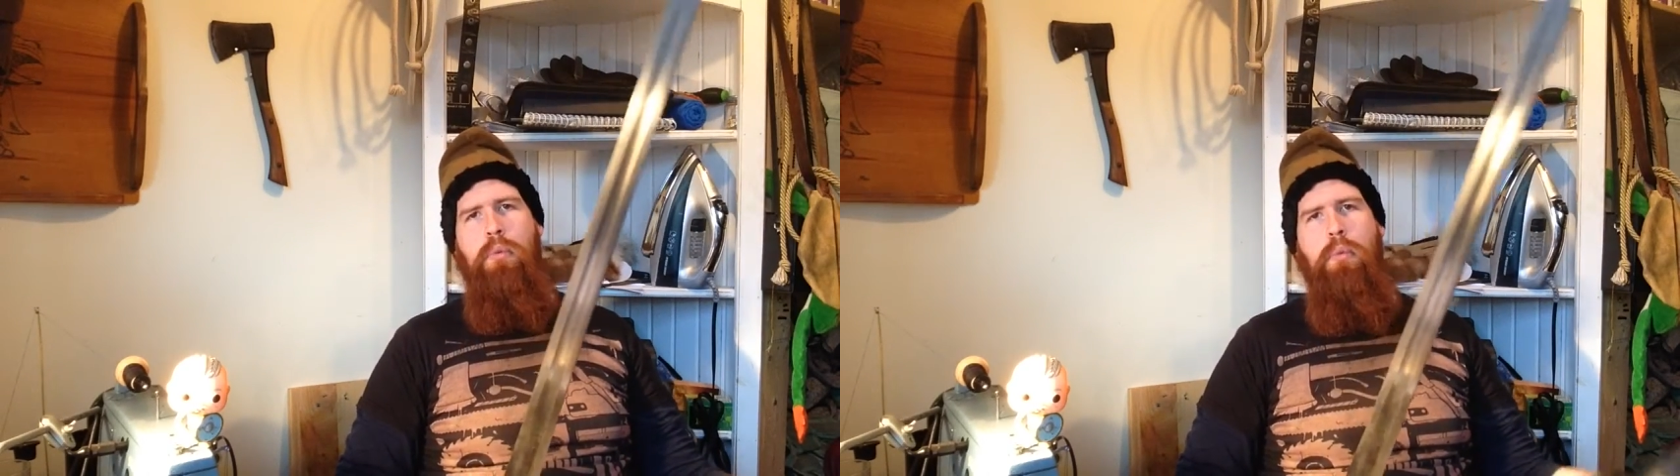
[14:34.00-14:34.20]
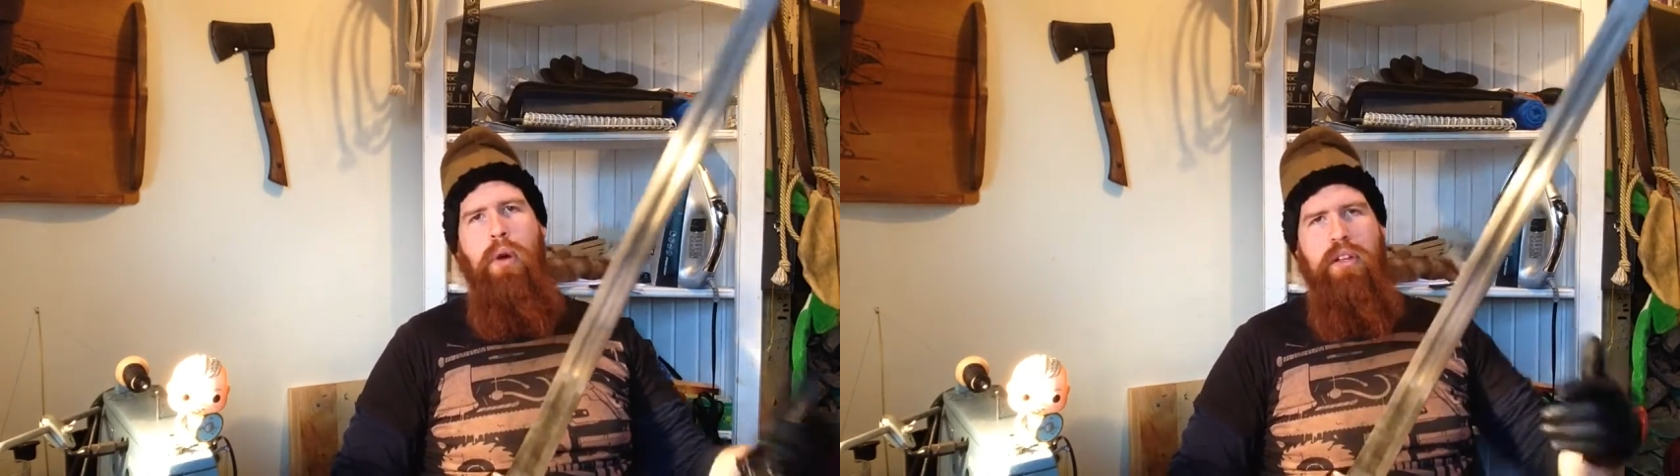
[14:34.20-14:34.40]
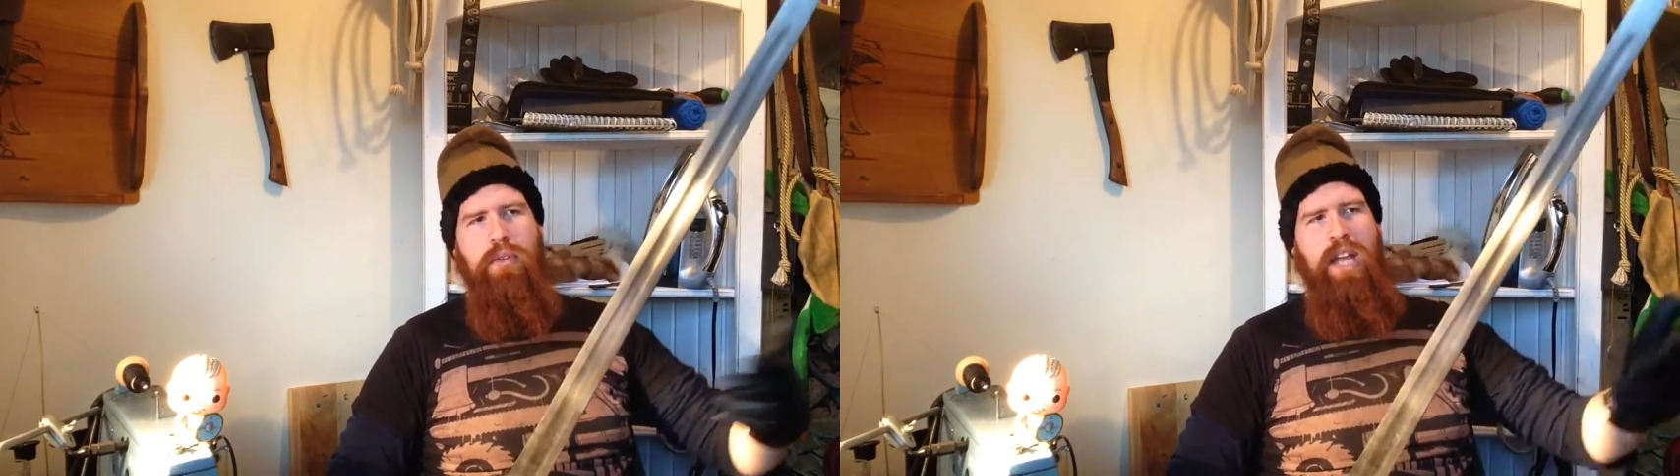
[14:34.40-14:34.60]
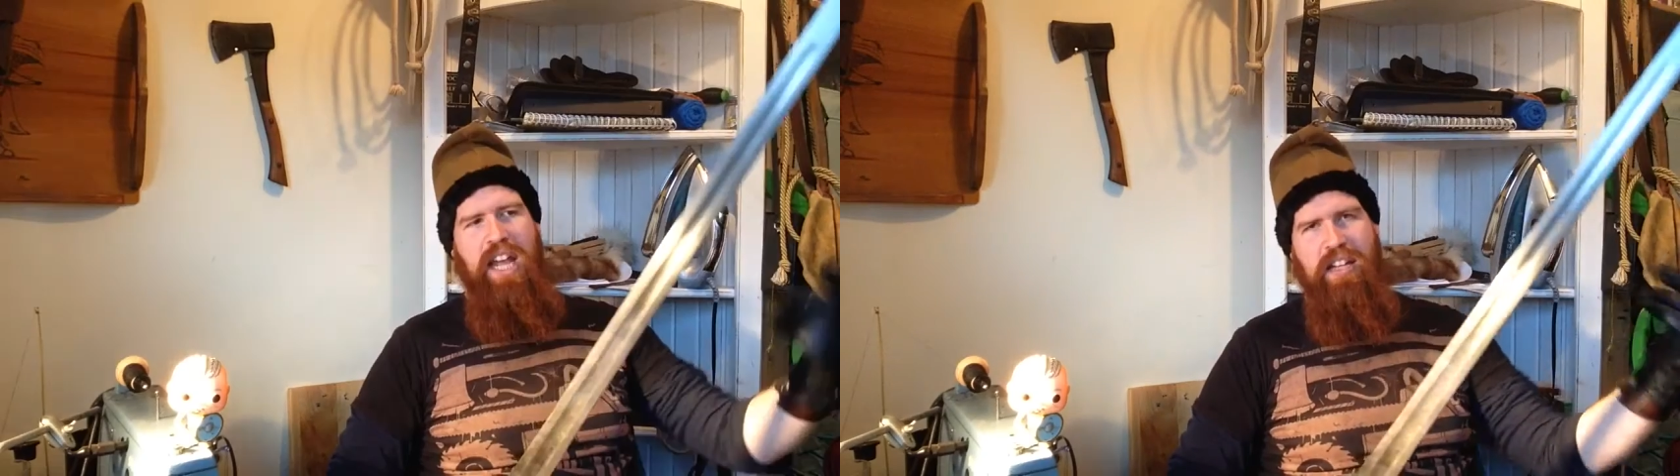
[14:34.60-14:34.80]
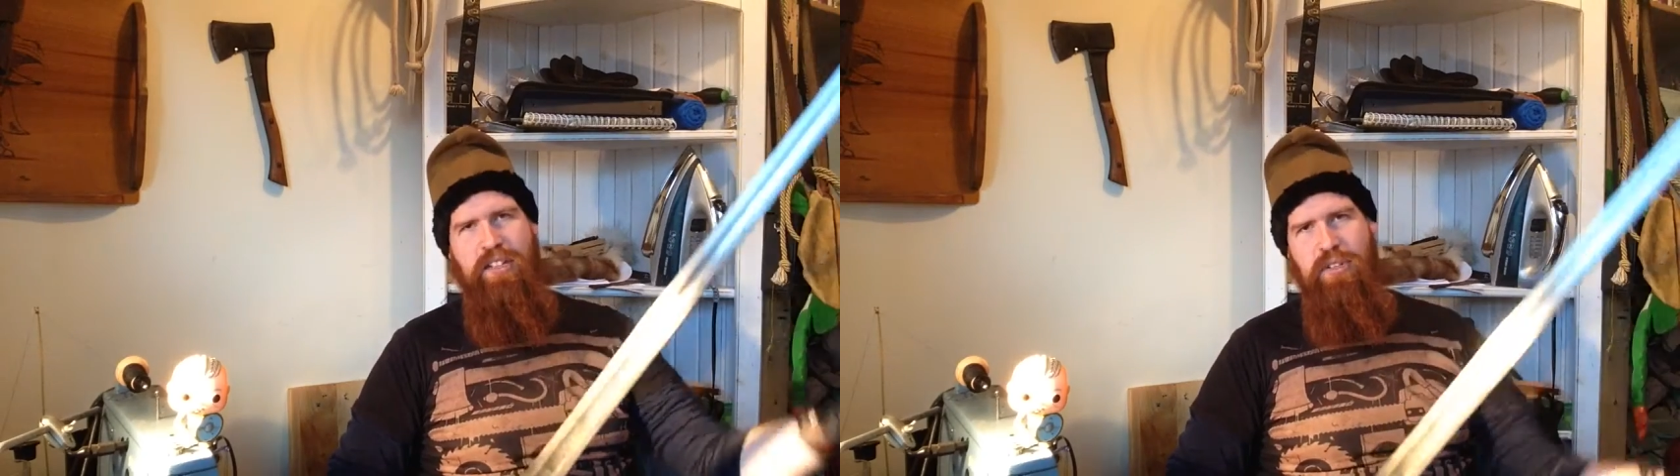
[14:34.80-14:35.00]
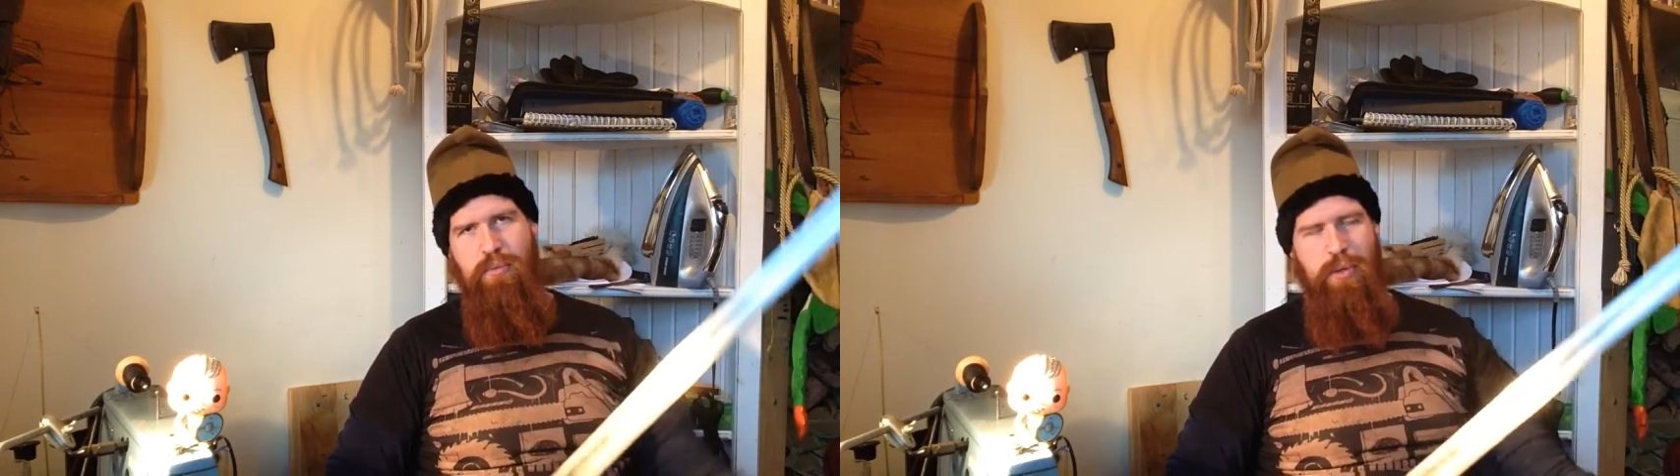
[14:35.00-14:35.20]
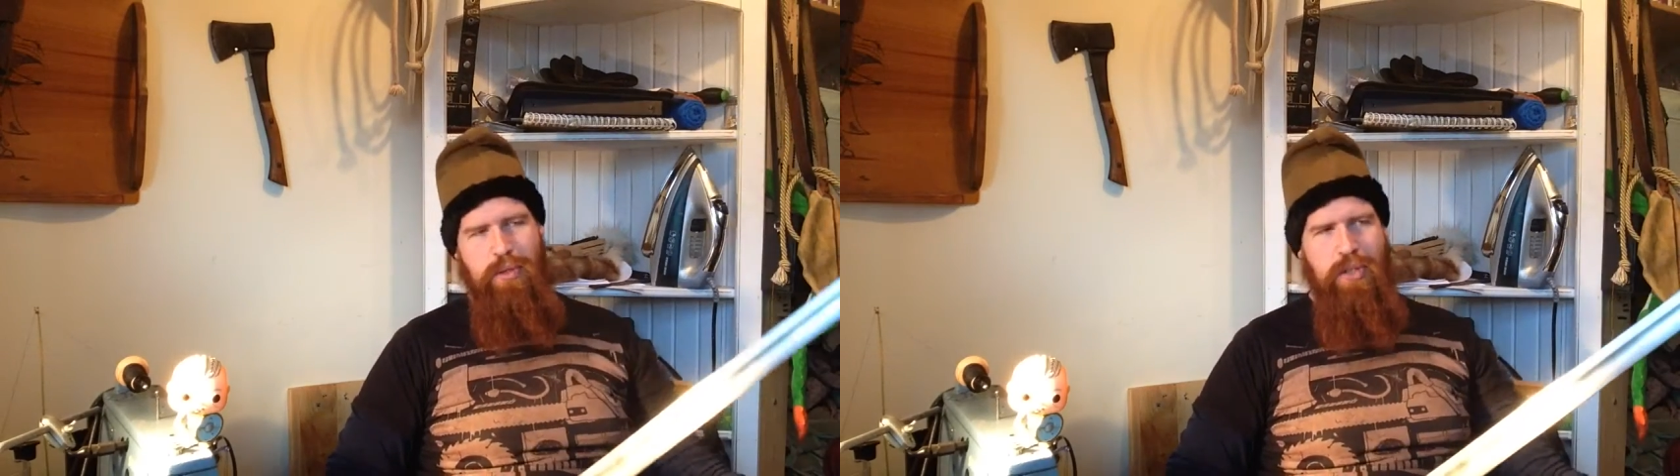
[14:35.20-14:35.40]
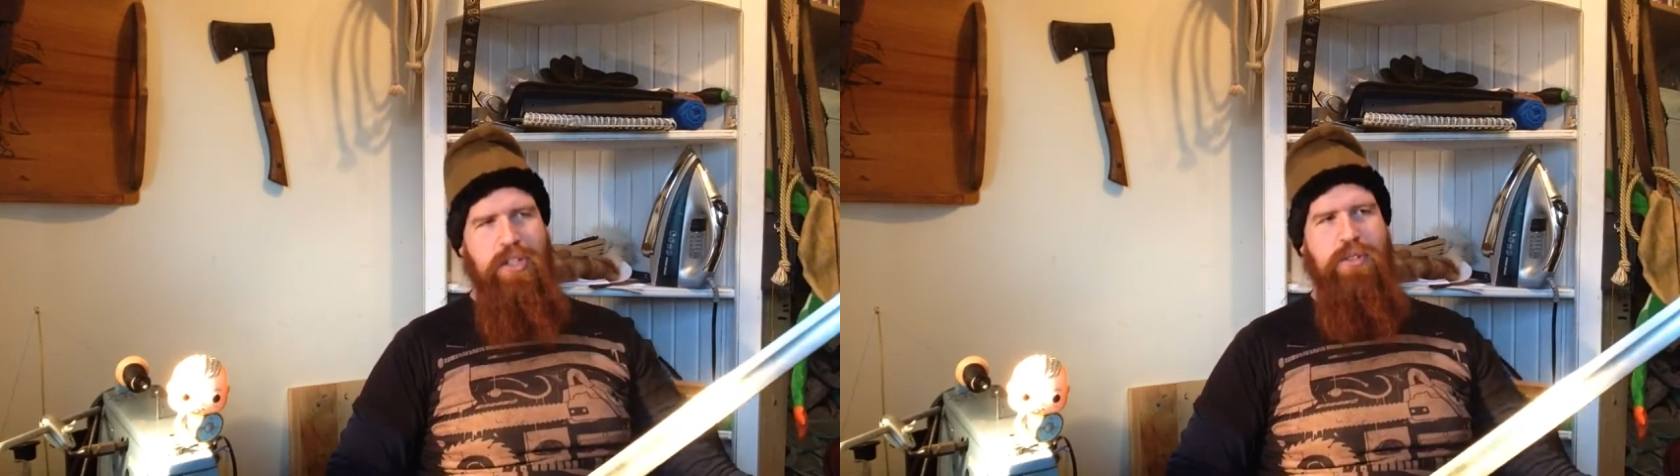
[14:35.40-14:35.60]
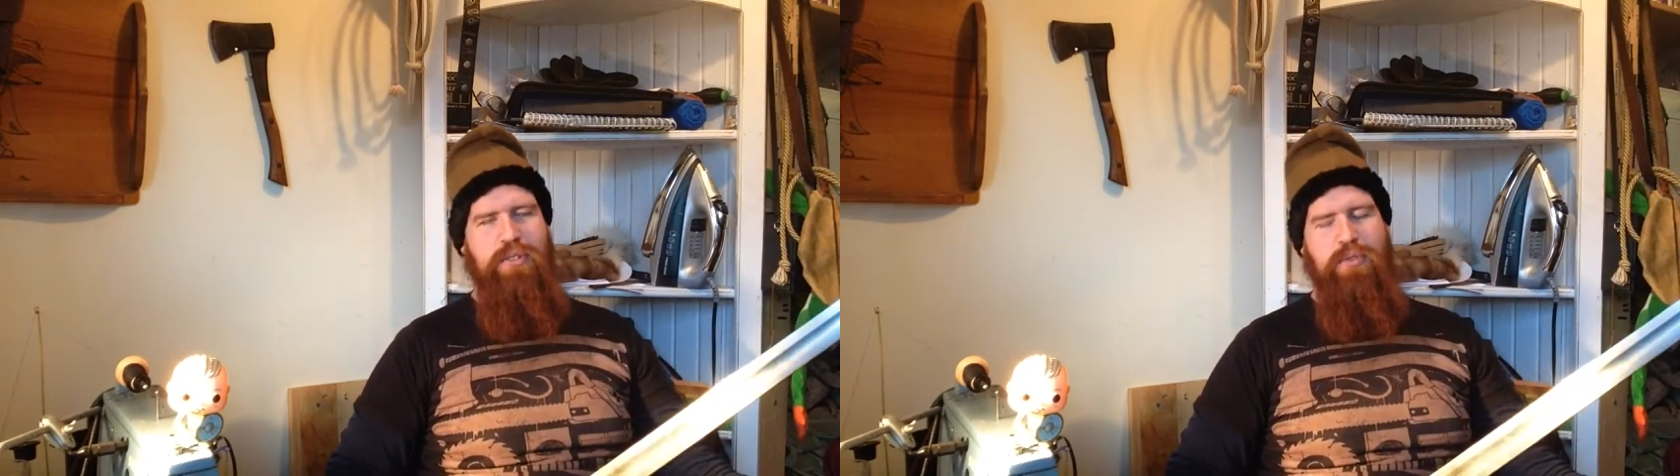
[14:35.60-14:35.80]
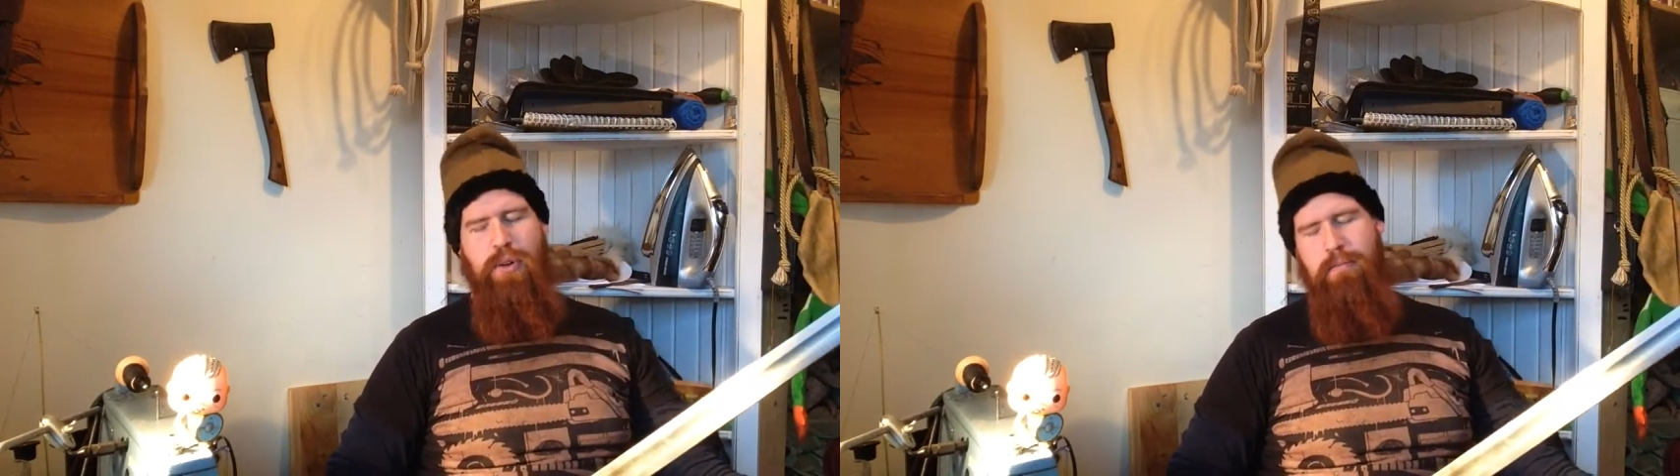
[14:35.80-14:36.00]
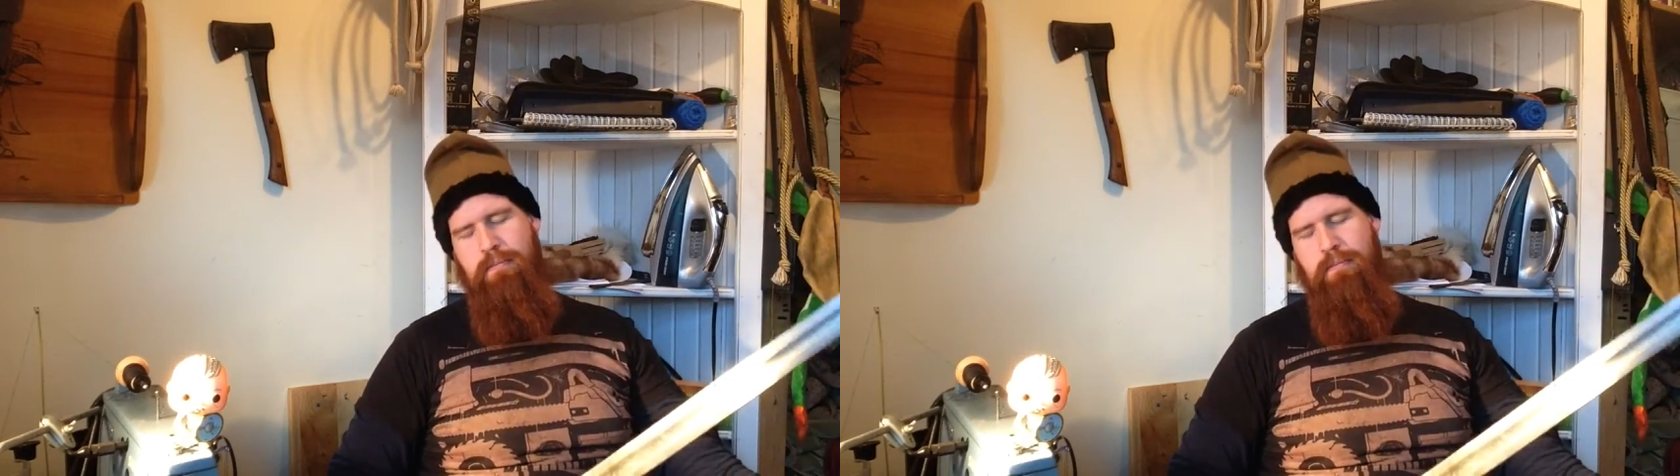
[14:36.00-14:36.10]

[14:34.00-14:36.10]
what you can use it for.